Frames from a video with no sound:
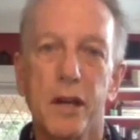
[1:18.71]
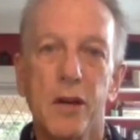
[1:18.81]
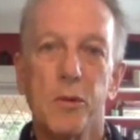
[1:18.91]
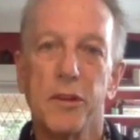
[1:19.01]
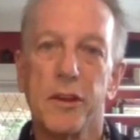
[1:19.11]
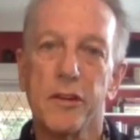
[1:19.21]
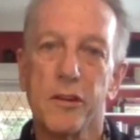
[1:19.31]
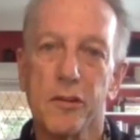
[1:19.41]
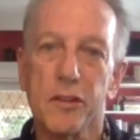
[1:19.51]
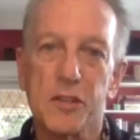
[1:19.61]
within the
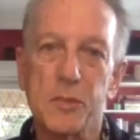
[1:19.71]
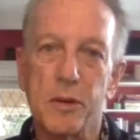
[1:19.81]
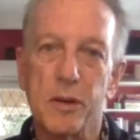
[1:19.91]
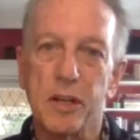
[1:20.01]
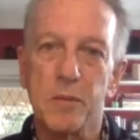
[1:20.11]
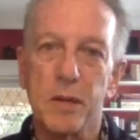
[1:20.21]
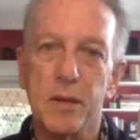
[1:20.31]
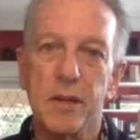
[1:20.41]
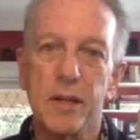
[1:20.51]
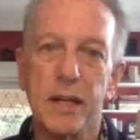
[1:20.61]
Earth and Spirit
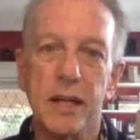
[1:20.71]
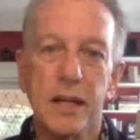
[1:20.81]
community